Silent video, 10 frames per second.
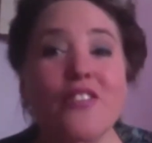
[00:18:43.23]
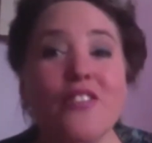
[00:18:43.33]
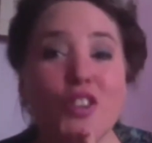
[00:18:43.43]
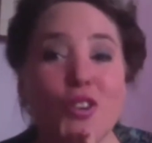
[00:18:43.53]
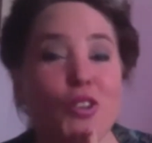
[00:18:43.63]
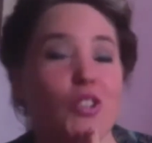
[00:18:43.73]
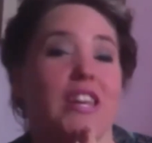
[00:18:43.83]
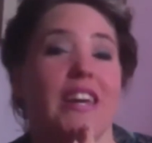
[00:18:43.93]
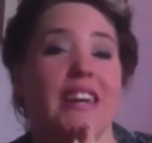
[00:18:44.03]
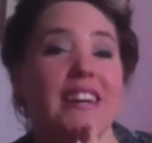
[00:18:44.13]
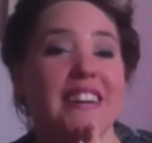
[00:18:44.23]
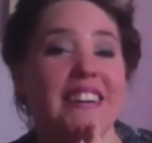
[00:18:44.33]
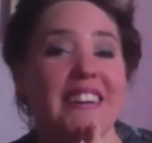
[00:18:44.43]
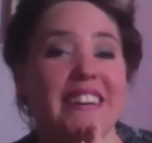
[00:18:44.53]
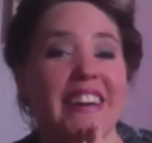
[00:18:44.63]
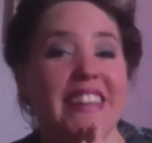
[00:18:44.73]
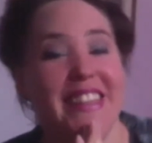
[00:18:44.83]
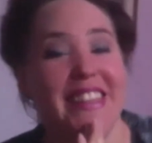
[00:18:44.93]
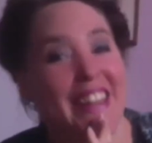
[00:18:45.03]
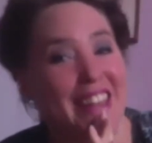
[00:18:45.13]
recording I've
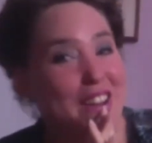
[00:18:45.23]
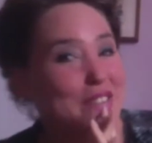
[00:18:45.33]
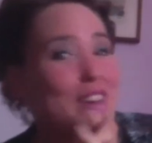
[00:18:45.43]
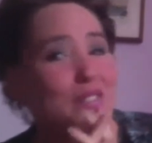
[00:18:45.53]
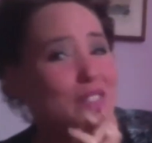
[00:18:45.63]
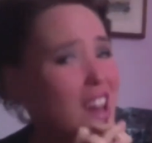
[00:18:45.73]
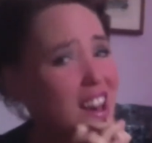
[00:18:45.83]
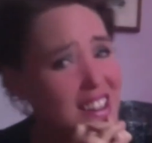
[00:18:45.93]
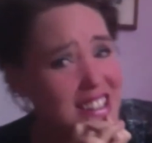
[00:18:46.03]
ever heard.